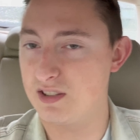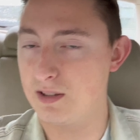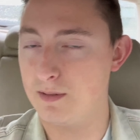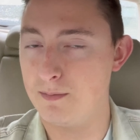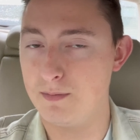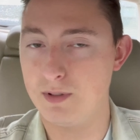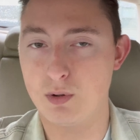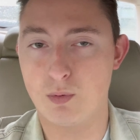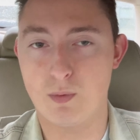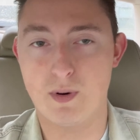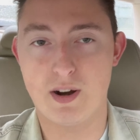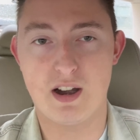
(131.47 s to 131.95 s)

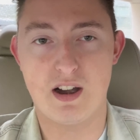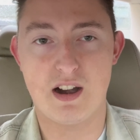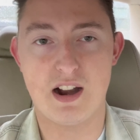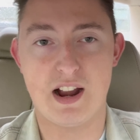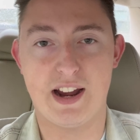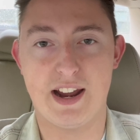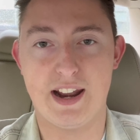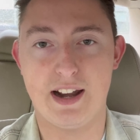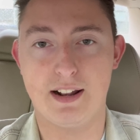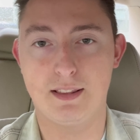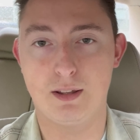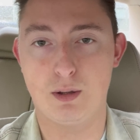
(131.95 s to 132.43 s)
them to where I
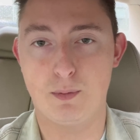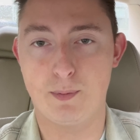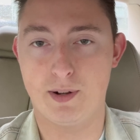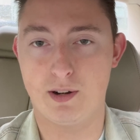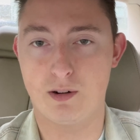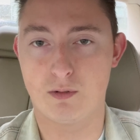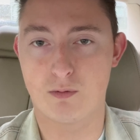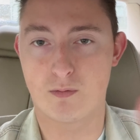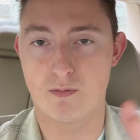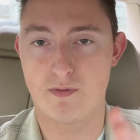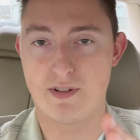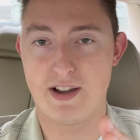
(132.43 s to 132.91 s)
get a little bit
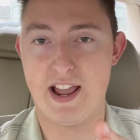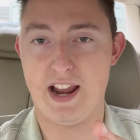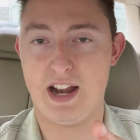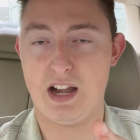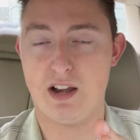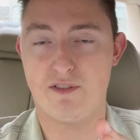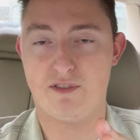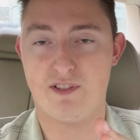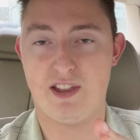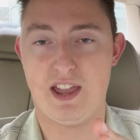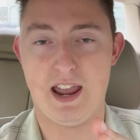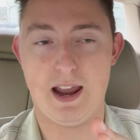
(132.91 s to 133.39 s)
of
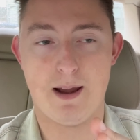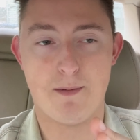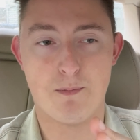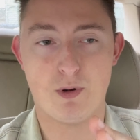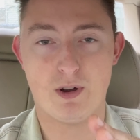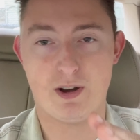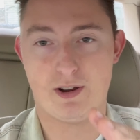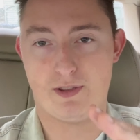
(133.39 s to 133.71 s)
negative camber